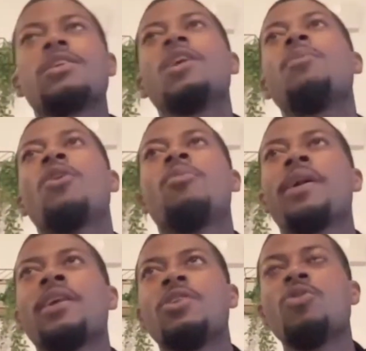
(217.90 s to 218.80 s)
Come on,
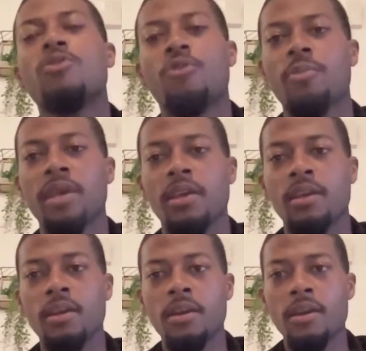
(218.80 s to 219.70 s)
man, do it for
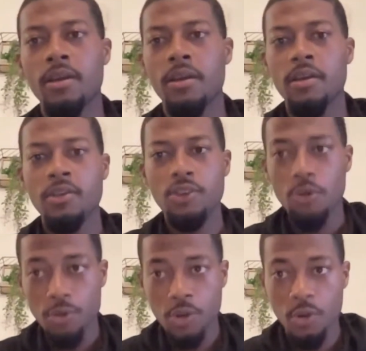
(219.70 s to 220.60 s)
me.
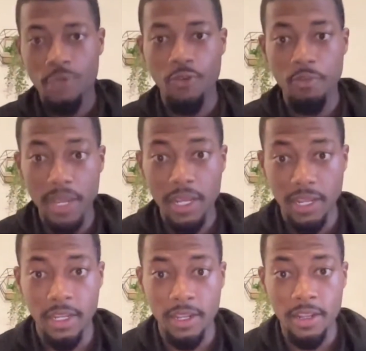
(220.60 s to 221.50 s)
You do it for
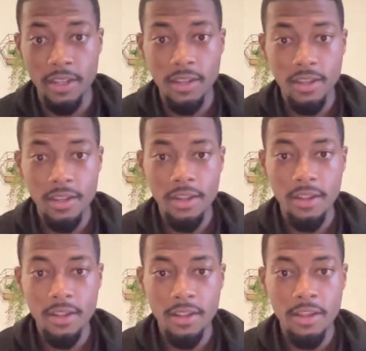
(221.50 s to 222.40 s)
me.
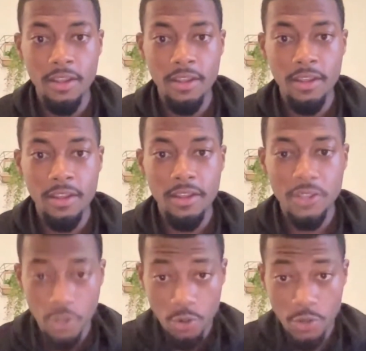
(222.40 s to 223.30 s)

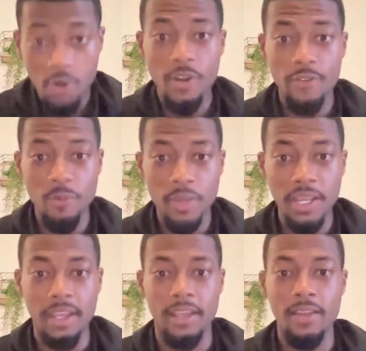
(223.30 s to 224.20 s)
You do it for
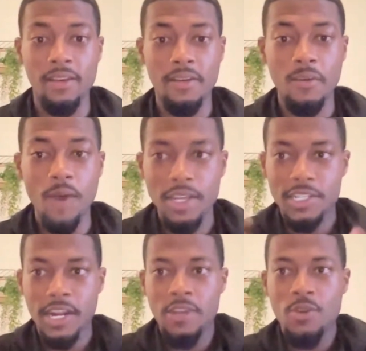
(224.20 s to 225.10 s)
me. Why
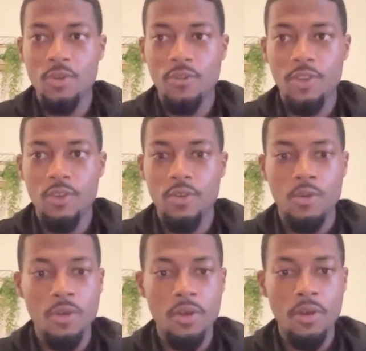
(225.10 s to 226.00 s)
should I do it for
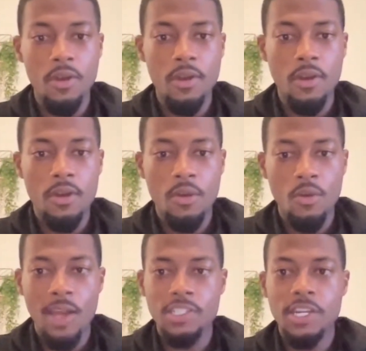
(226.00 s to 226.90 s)
you?
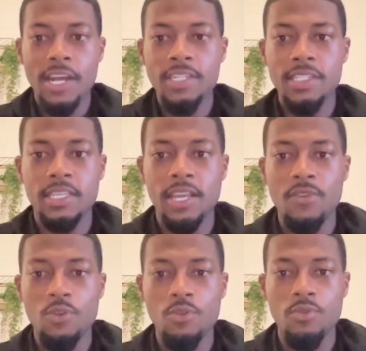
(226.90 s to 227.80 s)
Why should I just
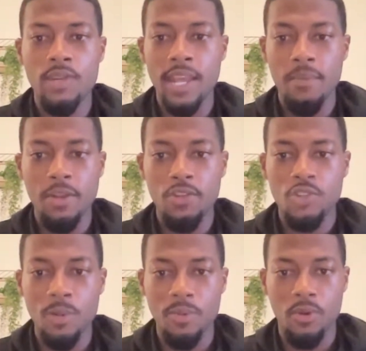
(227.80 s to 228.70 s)
give you damn near
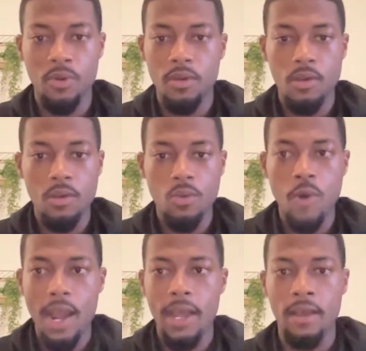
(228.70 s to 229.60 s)
triple?
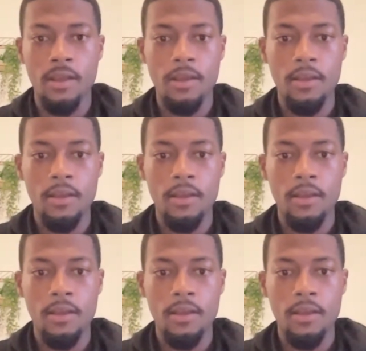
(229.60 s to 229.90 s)
Why?